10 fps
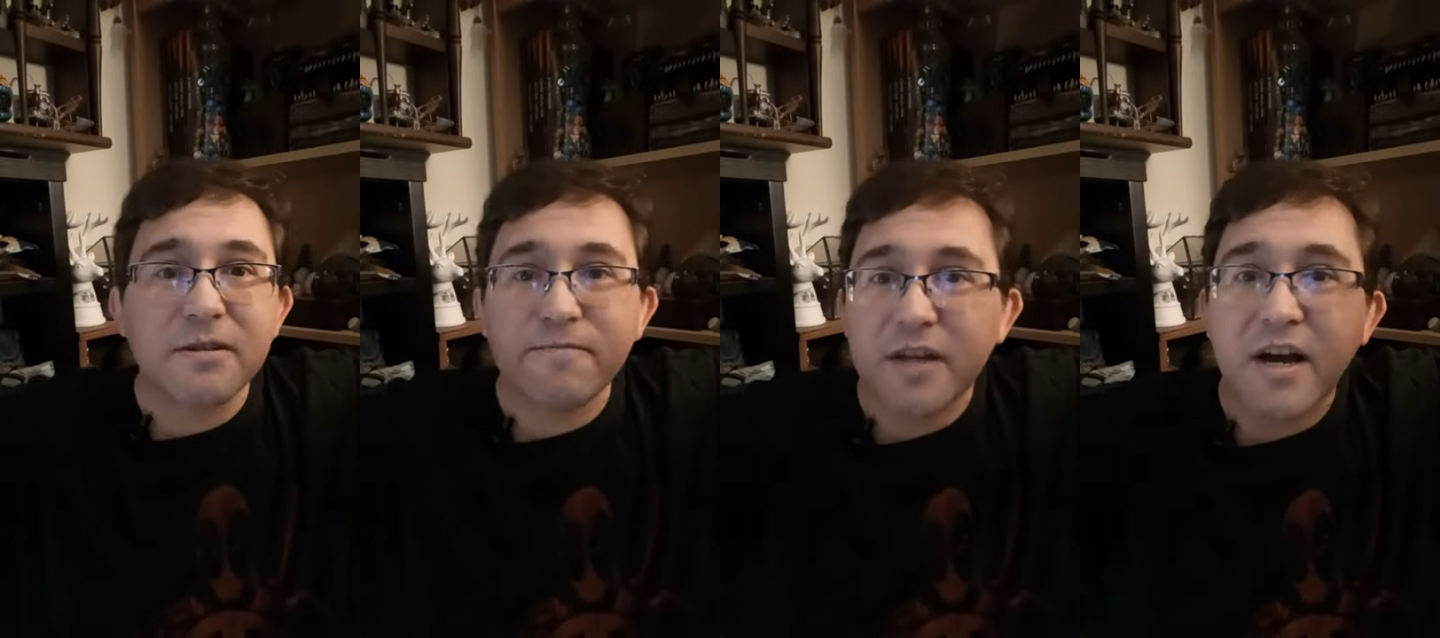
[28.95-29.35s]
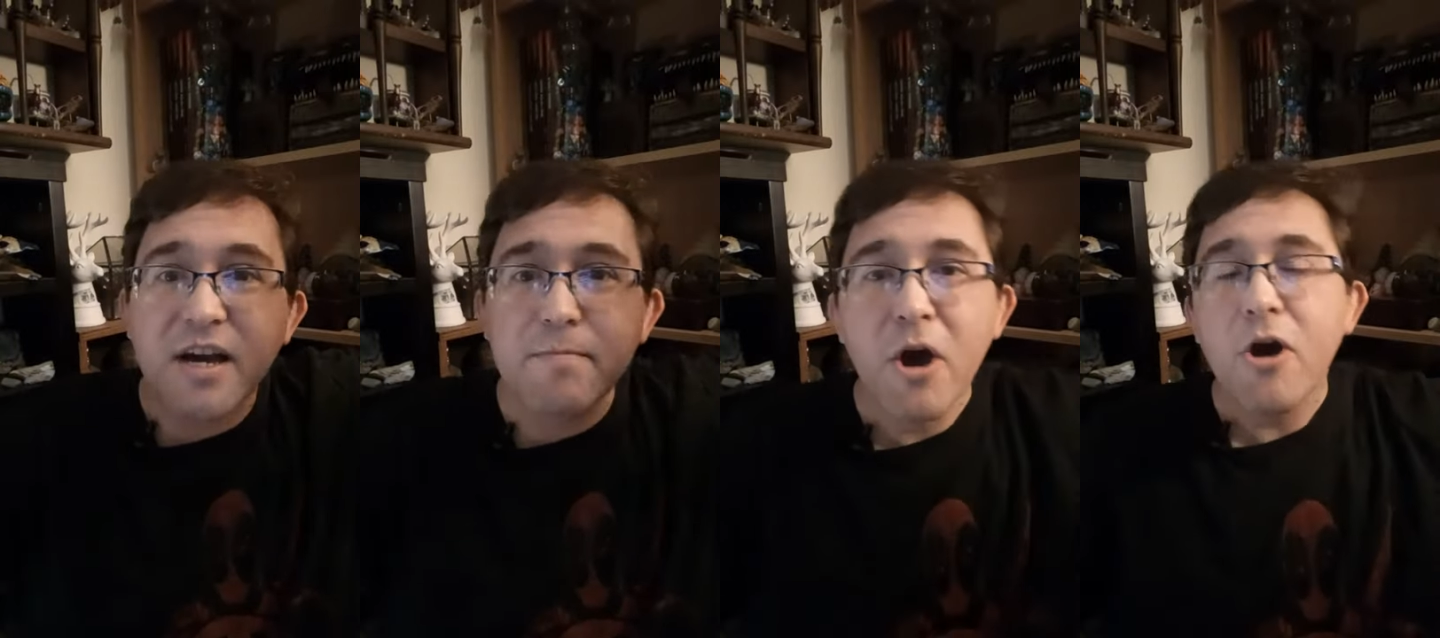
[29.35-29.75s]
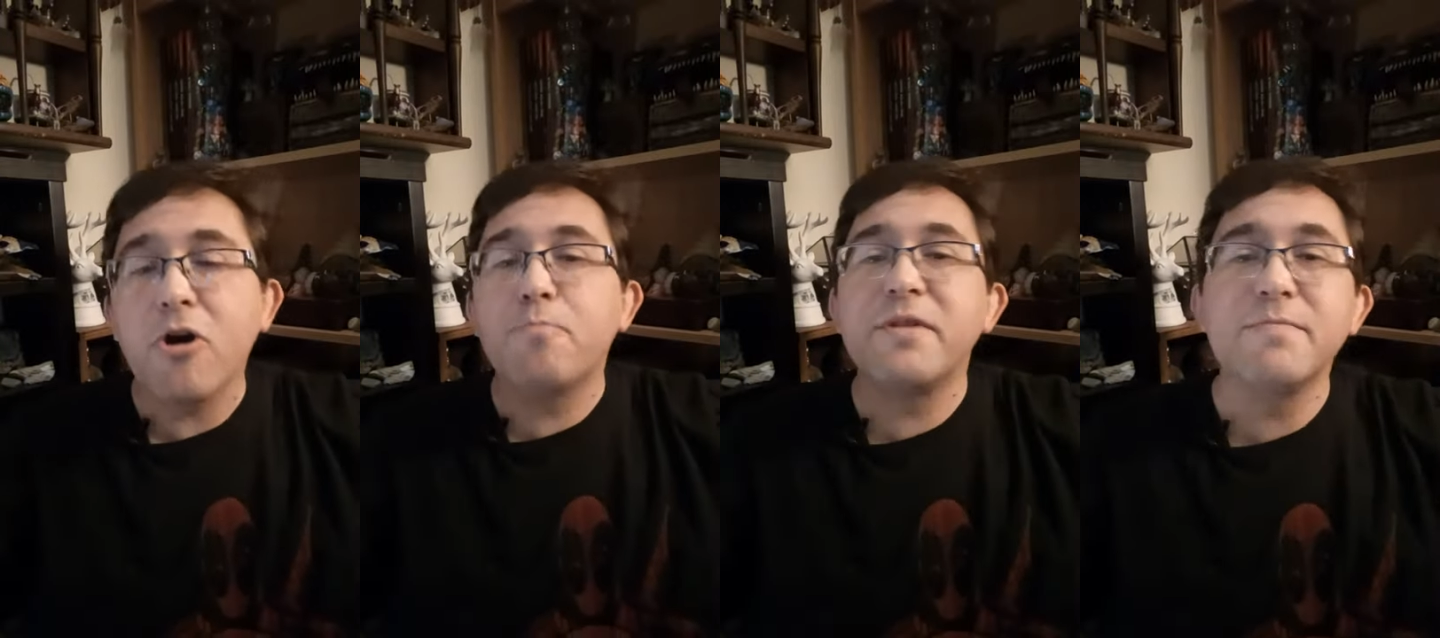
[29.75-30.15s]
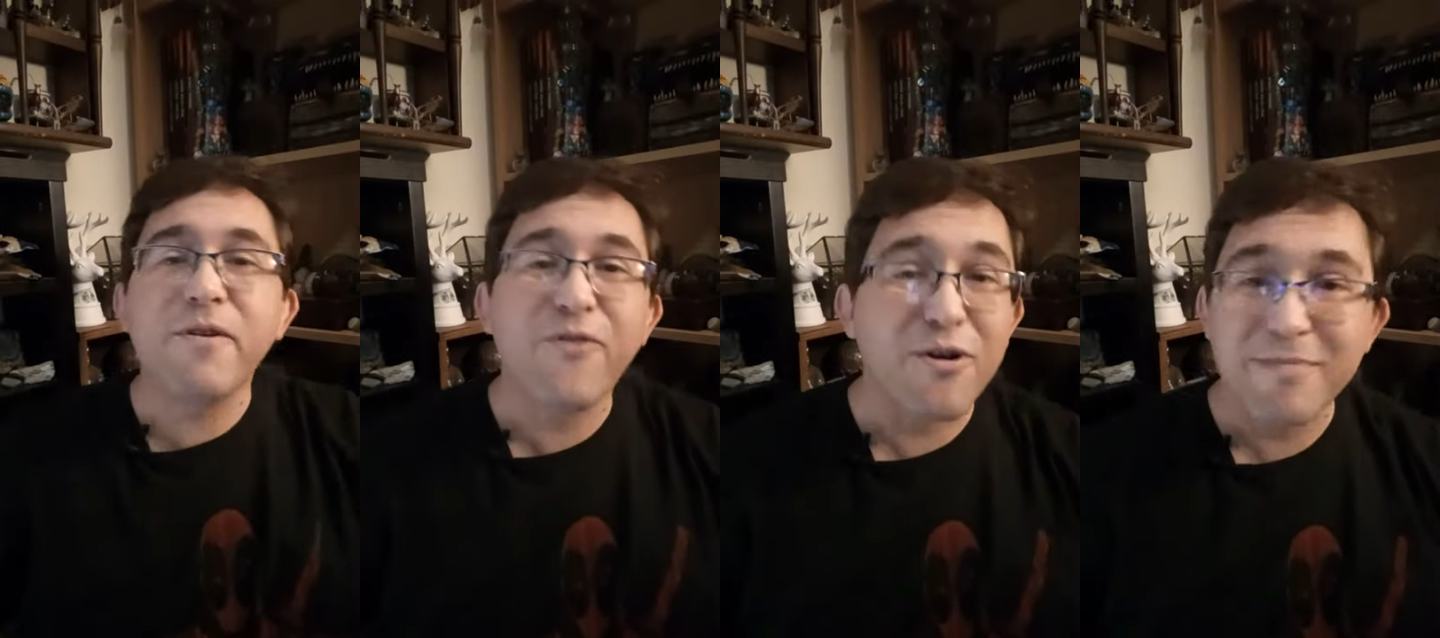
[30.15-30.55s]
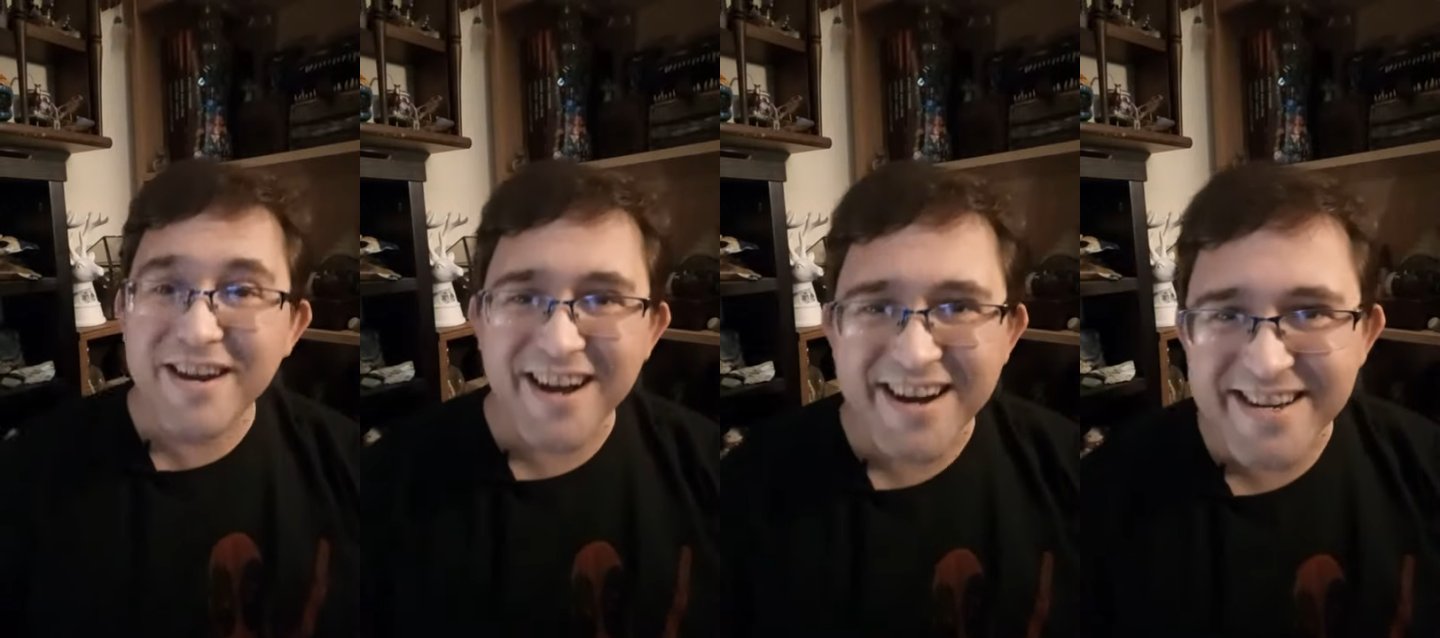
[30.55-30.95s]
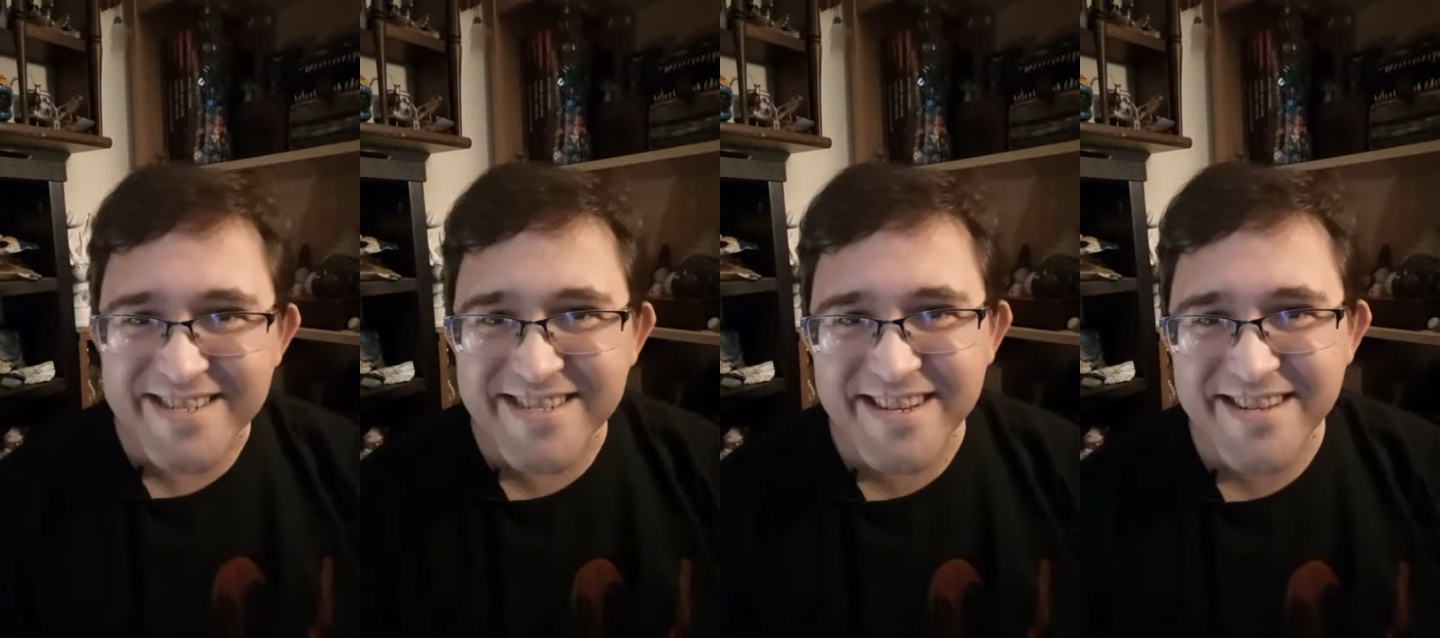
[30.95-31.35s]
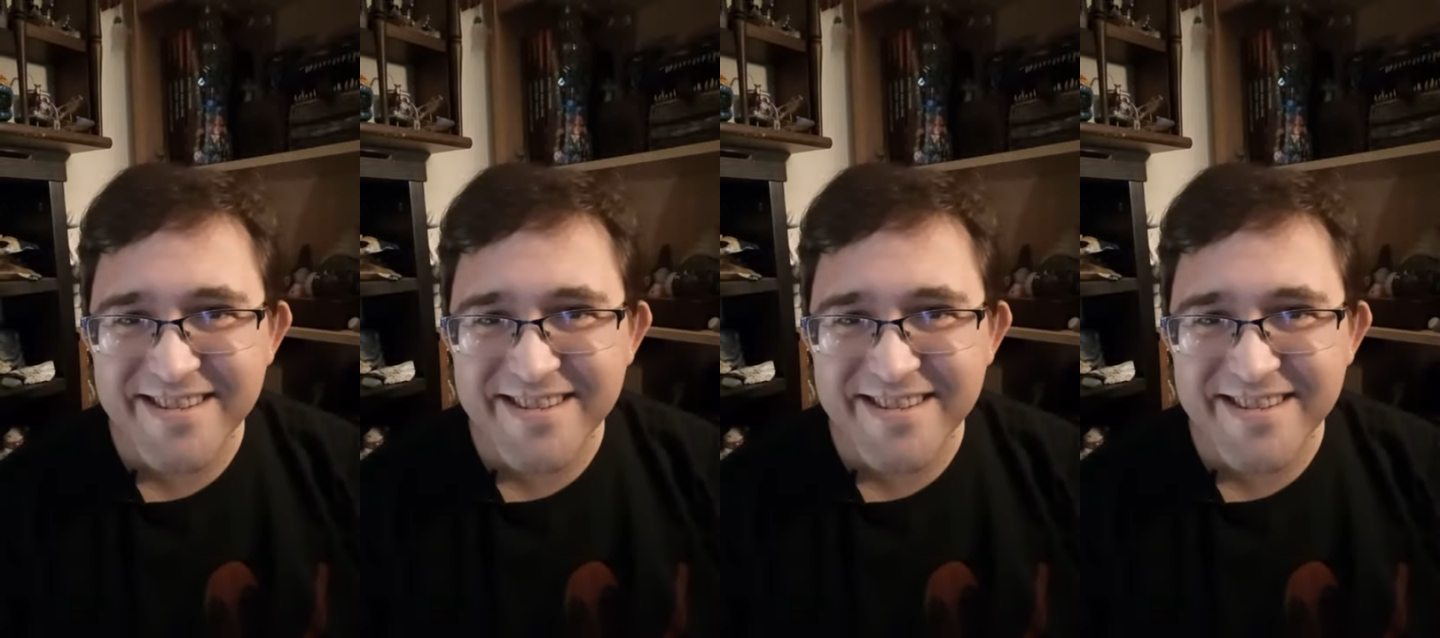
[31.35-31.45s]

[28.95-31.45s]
of time opened before my eyes.